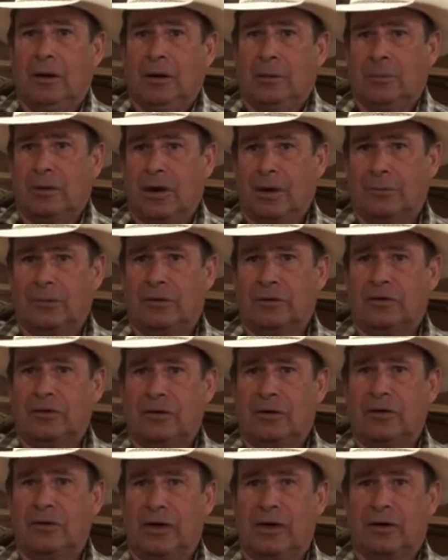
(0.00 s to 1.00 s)
But I'm going to show
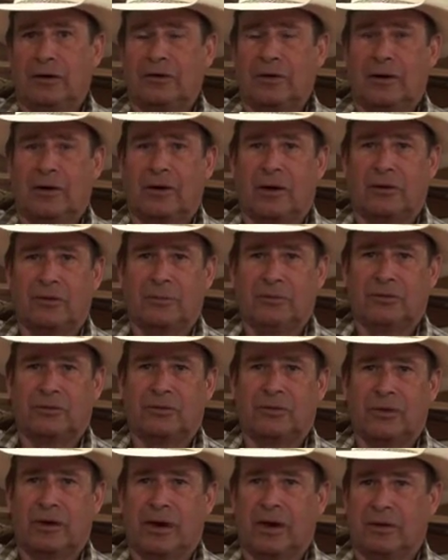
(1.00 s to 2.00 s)
you how to take all the
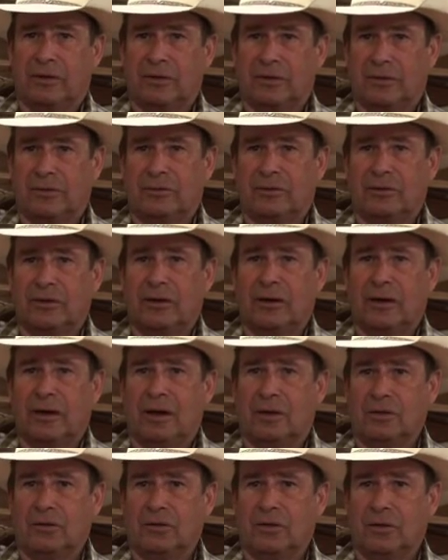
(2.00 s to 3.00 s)
mystery out of this
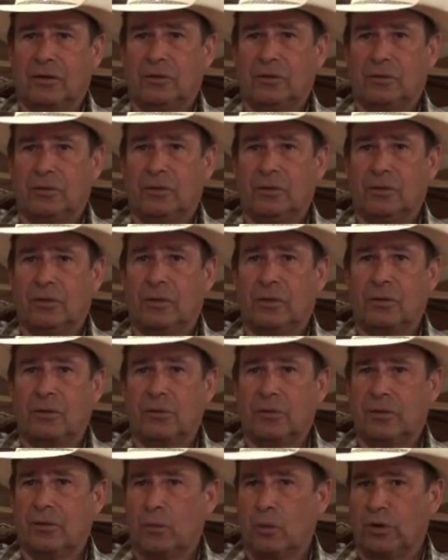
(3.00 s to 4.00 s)
and show you
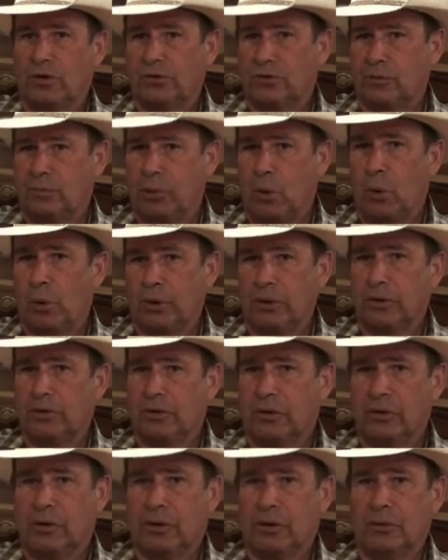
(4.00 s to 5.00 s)
what's important
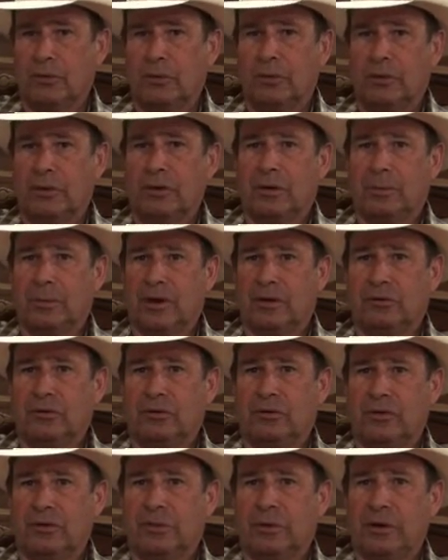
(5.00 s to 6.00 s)
to know
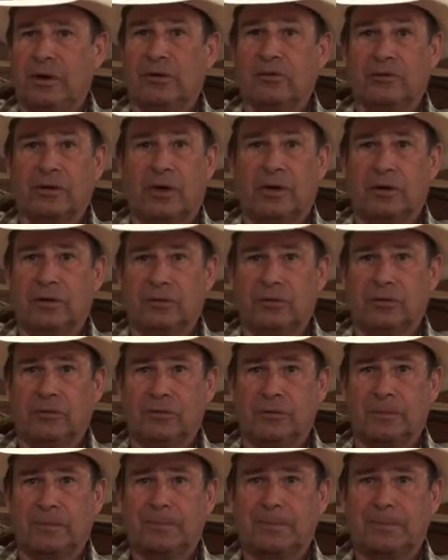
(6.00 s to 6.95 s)
about your GPS and how to use it.